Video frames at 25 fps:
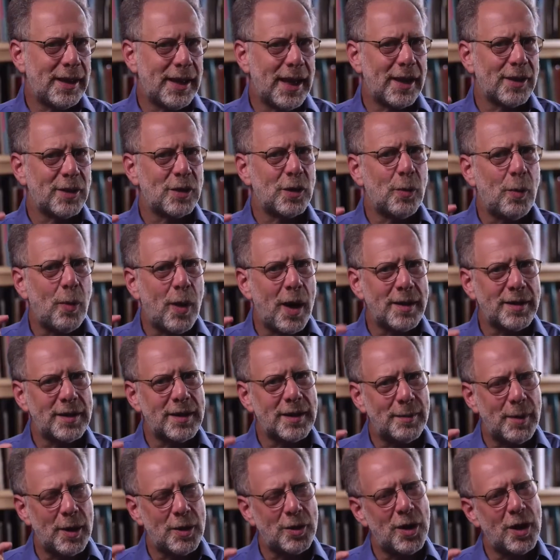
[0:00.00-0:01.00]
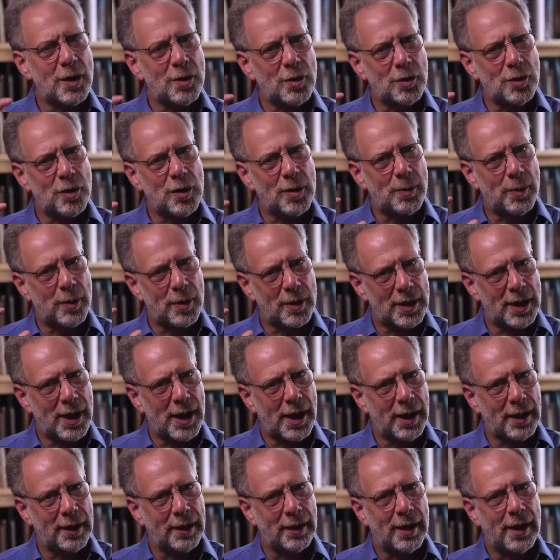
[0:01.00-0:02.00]
get twice as much energy per
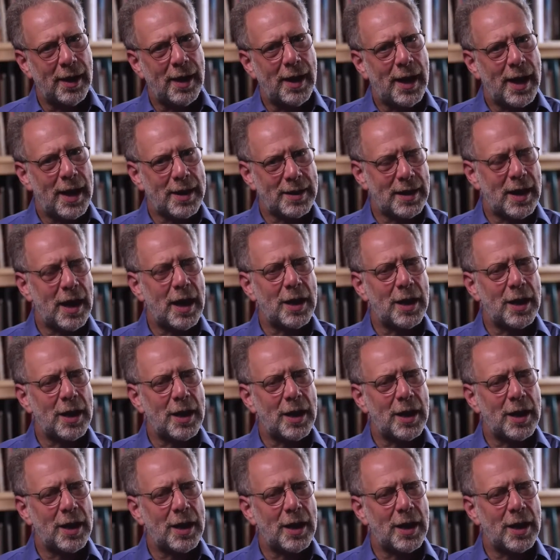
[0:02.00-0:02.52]
day as a